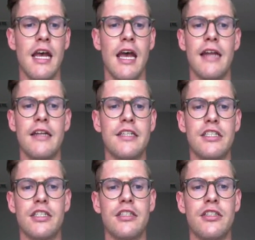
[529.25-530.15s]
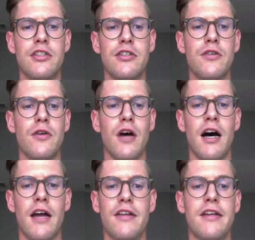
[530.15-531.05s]
in addition to uh,
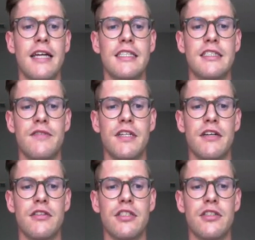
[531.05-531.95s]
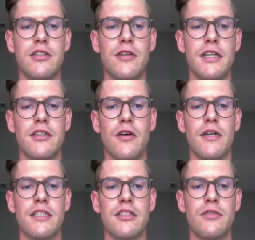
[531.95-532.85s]
the next video too is
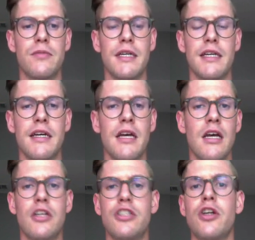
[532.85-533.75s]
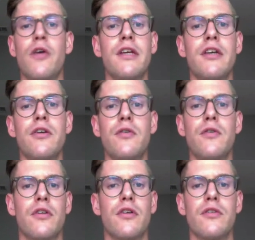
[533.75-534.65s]
going to be showing you
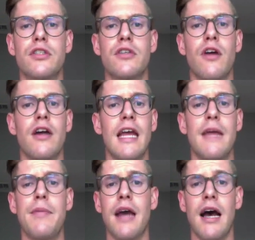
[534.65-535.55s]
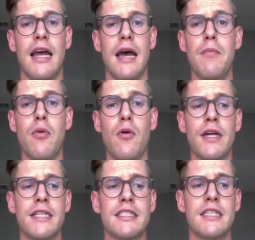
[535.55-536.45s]
those CRUD API
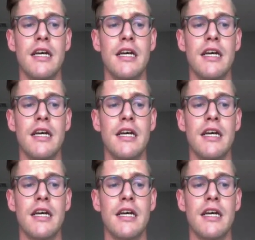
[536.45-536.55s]
endpoints